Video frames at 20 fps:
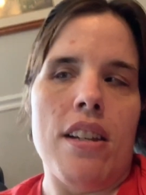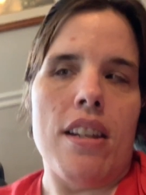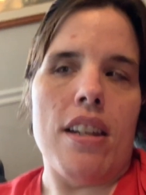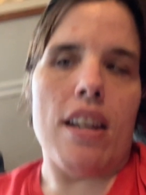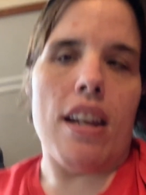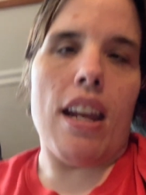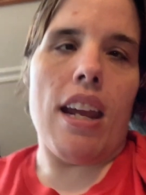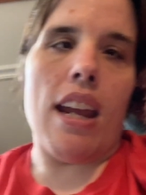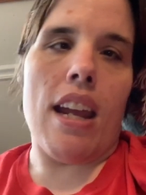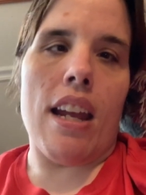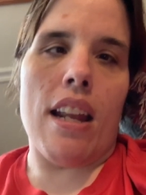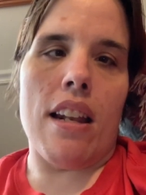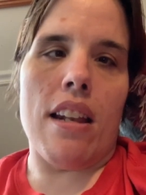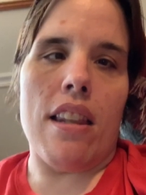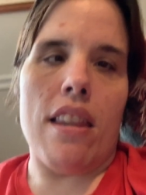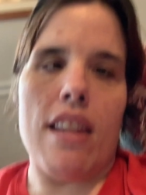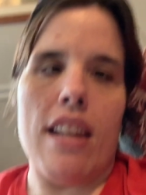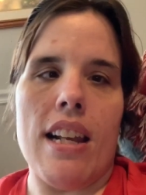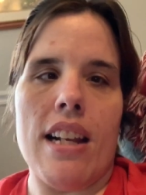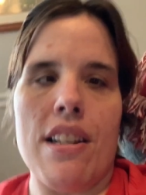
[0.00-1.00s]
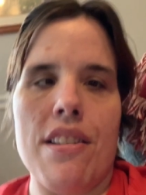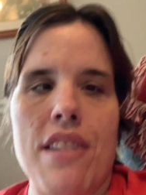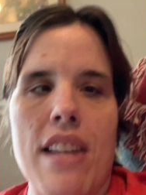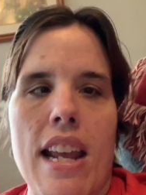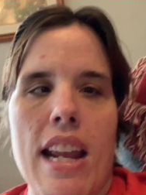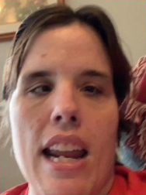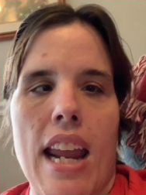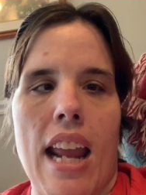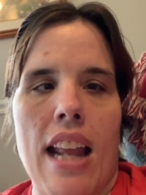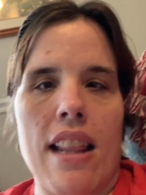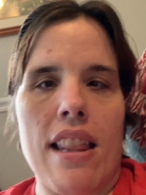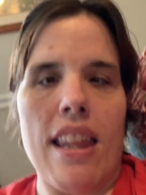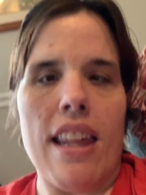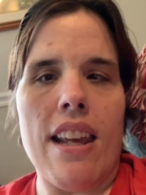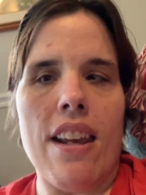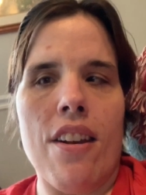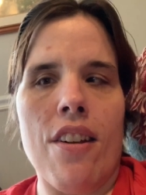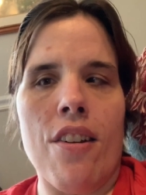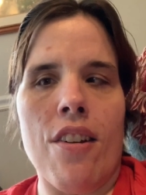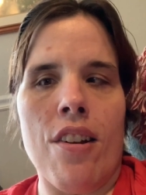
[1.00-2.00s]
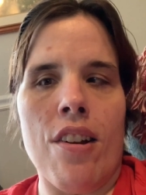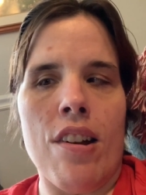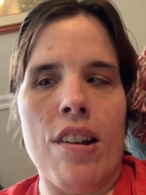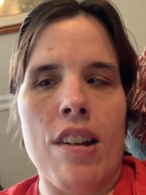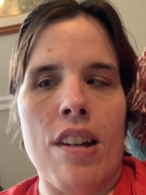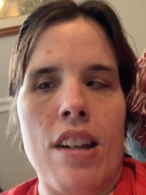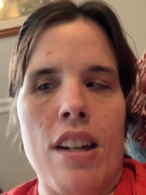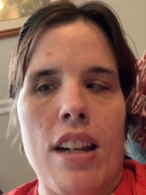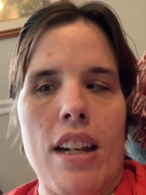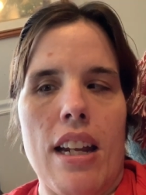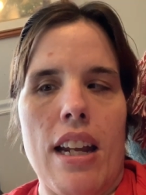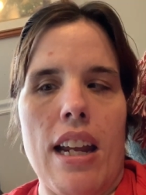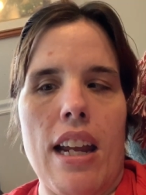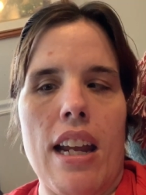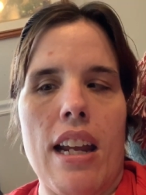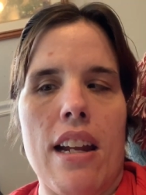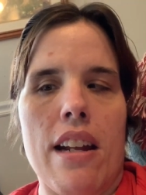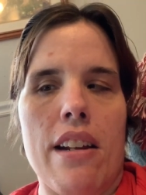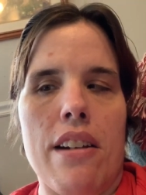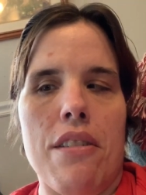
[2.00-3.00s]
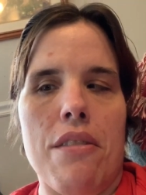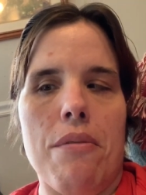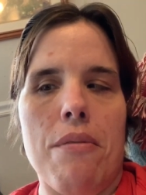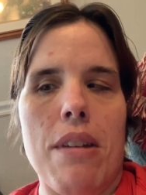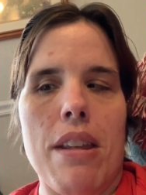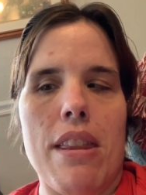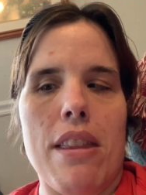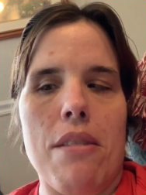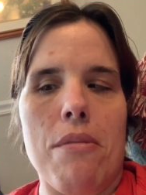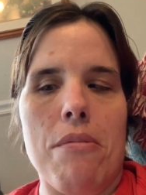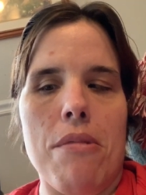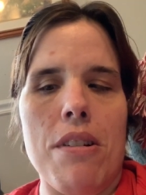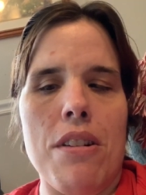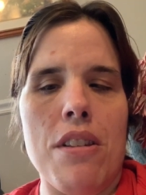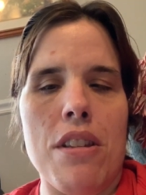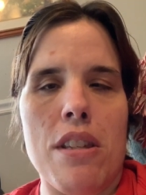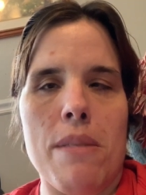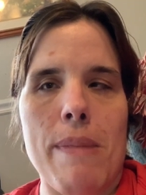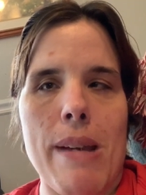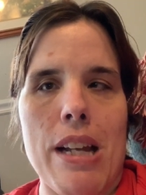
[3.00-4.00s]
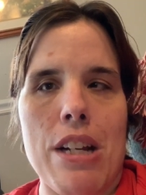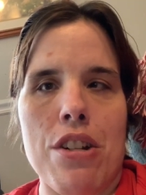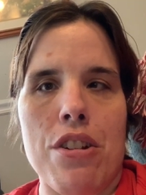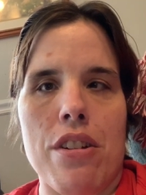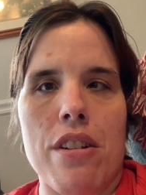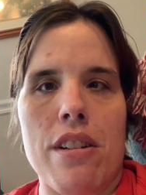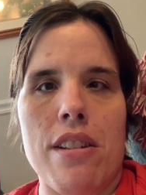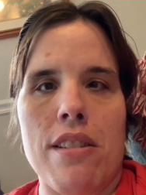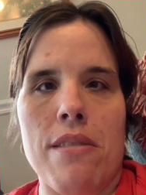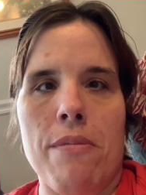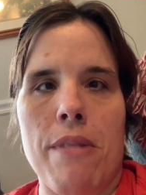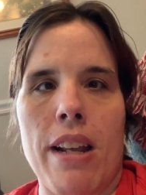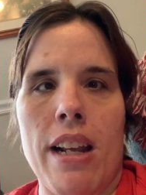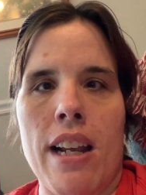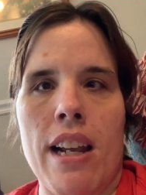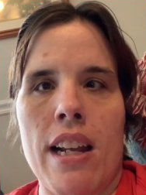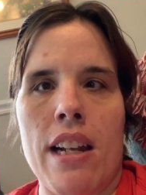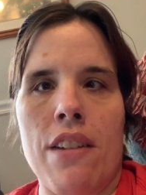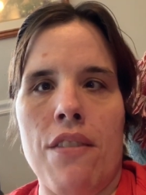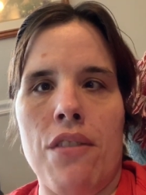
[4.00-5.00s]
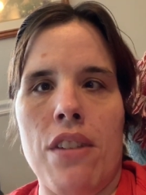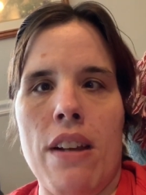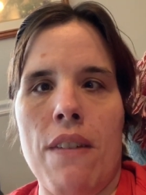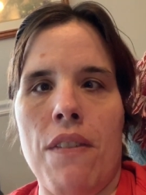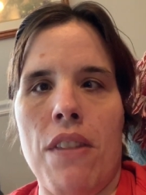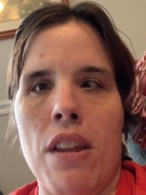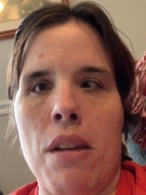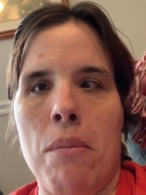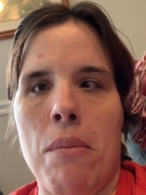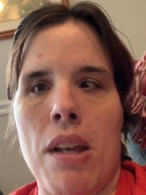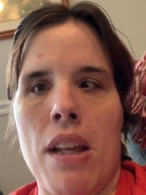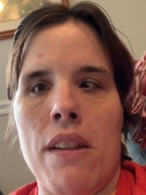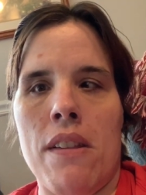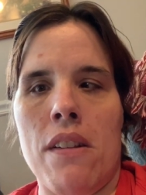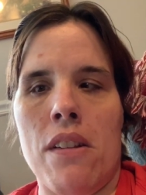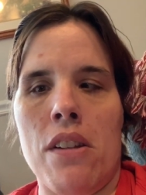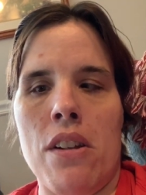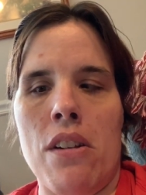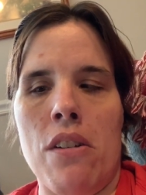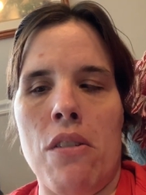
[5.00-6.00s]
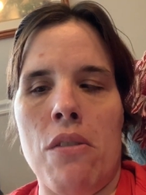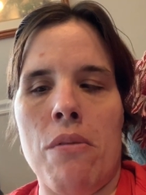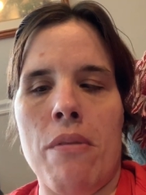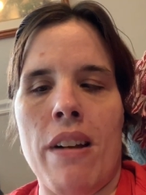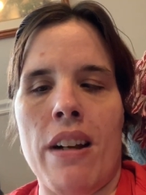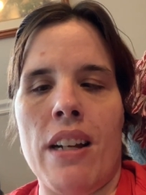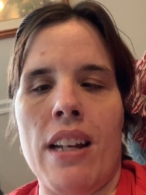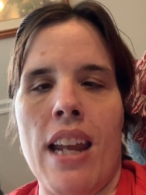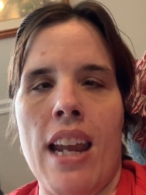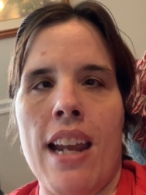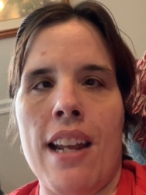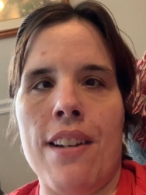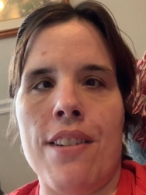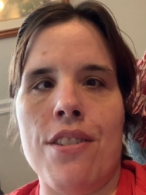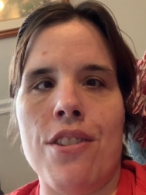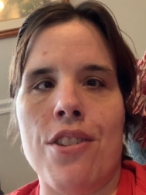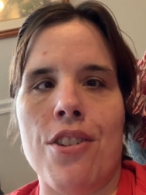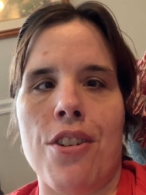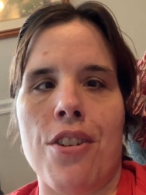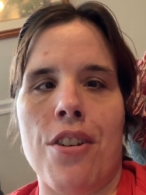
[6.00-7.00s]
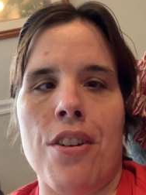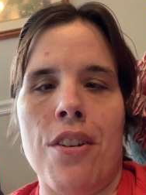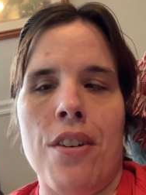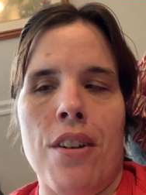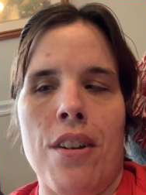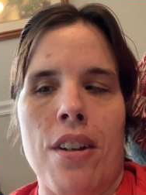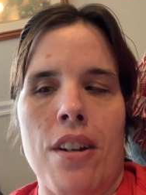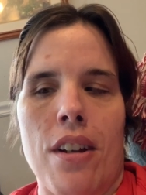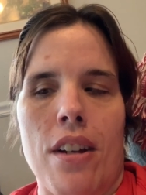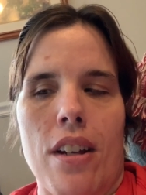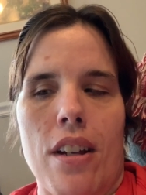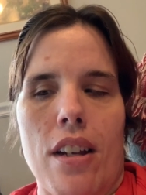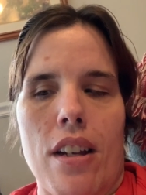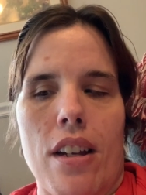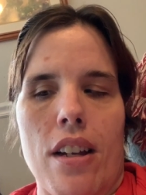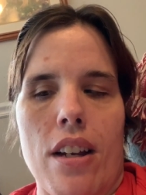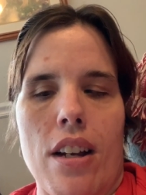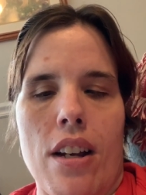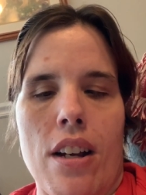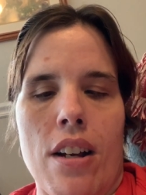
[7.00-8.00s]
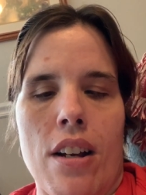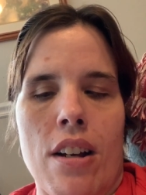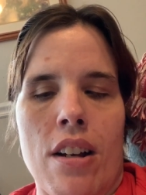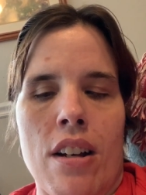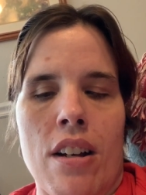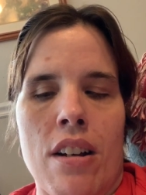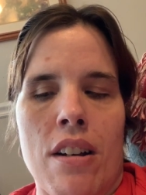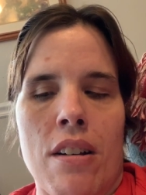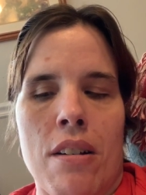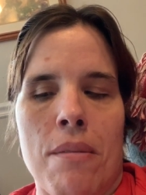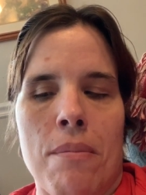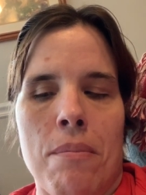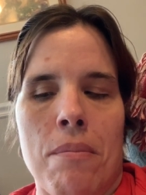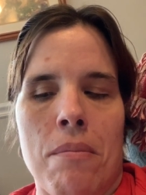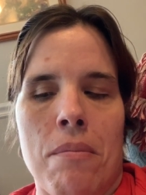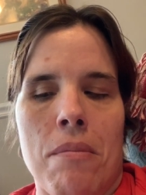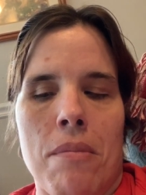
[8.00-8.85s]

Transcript: and things hanging there, and with the wooden spatulas, we kind of left them in the little red canister. So